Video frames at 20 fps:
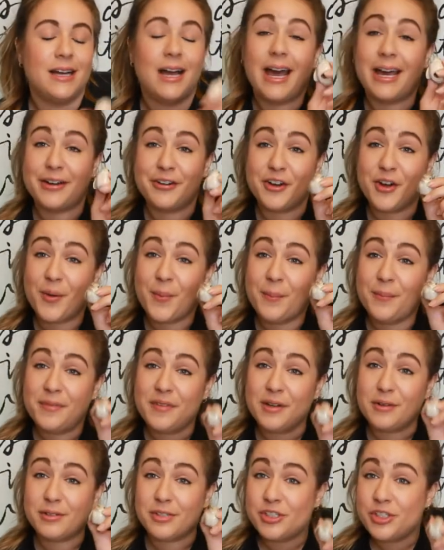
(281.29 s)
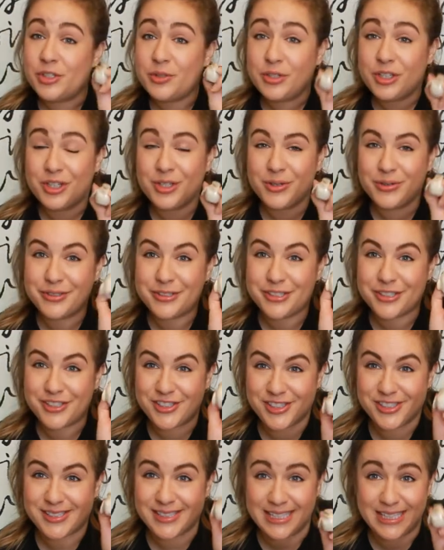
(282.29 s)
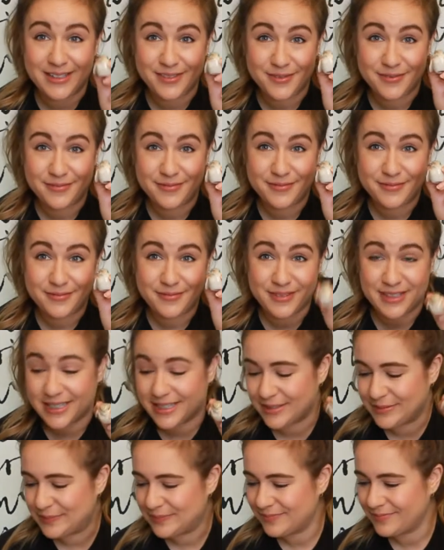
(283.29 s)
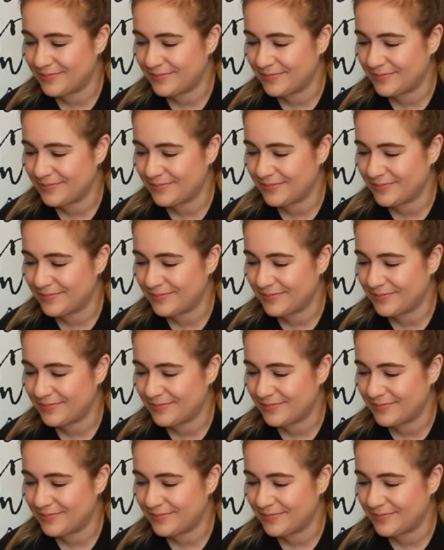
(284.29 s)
I don't know. They were too cute to just leave there.